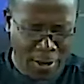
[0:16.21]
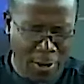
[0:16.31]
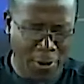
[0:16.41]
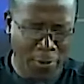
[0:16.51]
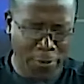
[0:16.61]

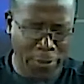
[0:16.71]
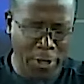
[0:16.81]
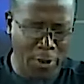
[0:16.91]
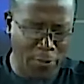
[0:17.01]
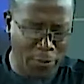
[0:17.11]
Lord, we
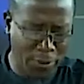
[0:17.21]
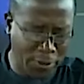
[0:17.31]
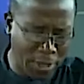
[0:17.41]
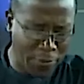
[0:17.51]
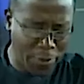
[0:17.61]
thank you for the
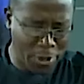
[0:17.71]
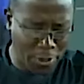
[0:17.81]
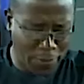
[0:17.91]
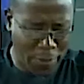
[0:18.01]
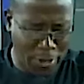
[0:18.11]

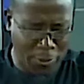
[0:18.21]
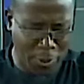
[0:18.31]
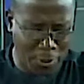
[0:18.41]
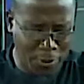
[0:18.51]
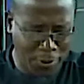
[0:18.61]
salvation of our
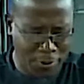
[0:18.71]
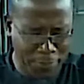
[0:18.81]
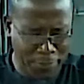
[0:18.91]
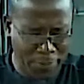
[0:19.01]
souls.